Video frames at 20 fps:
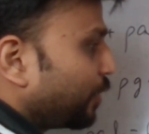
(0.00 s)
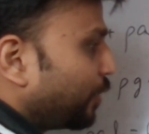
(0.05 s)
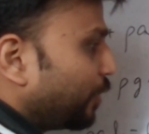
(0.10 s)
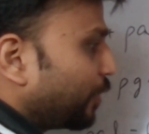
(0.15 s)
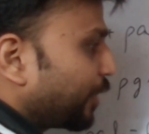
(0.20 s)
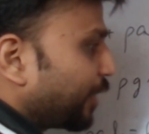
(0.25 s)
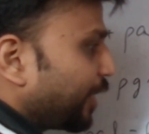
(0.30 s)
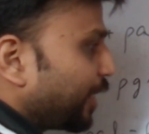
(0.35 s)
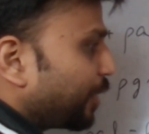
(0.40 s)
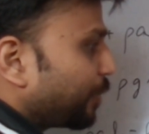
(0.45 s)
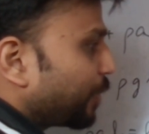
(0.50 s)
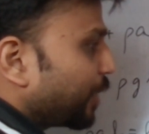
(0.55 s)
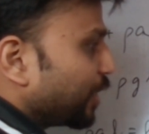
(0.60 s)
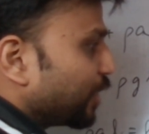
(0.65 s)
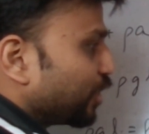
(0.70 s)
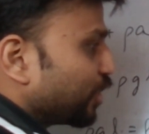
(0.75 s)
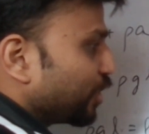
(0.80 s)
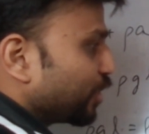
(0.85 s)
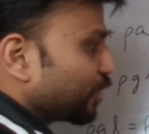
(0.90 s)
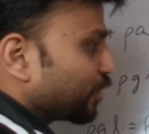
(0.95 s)
or A by
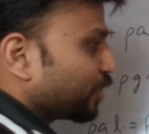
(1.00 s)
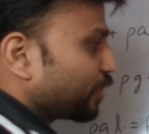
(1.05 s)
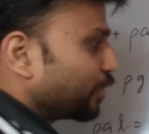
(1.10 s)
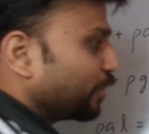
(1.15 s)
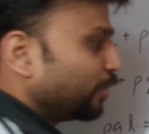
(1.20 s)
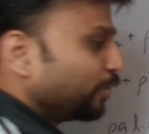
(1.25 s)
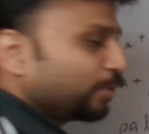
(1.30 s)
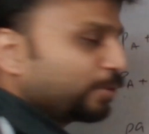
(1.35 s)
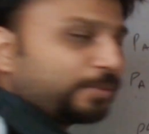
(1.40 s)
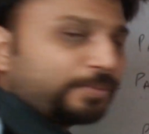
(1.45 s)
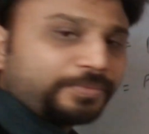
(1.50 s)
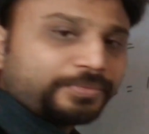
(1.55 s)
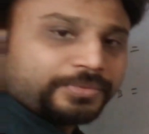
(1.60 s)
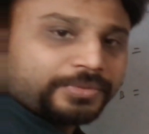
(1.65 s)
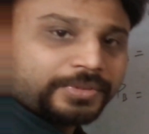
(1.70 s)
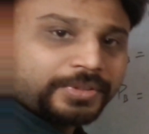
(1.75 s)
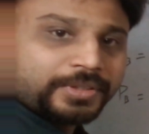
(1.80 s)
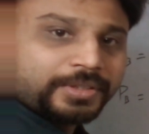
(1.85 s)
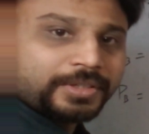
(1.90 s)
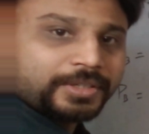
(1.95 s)
g is equal to
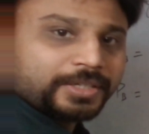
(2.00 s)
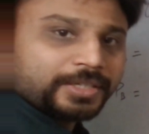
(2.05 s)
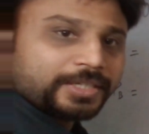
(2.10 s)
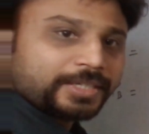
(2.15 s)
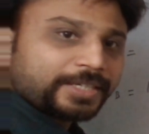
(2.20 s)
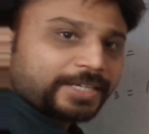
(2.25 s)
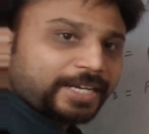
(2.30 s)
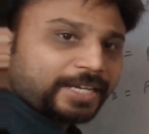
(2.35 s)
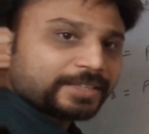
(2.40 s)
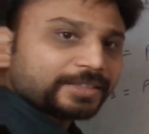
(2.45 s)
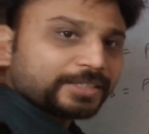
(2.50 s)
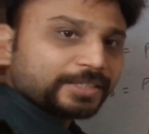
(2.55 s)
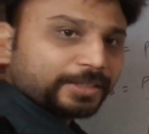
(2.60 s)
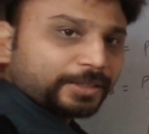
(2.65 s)
tan